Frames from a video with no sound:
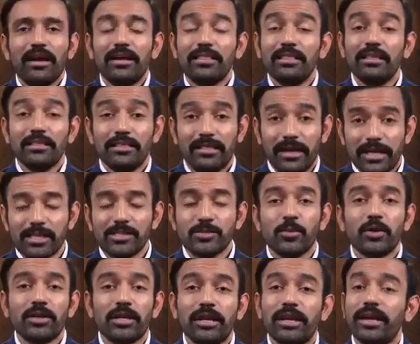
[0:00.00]
I think that's
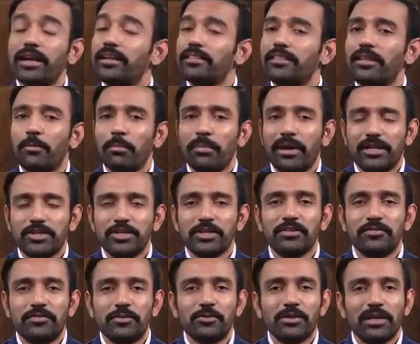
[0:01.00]
what created that
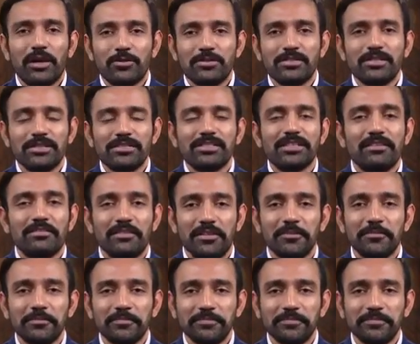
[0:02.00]
magic of 2007.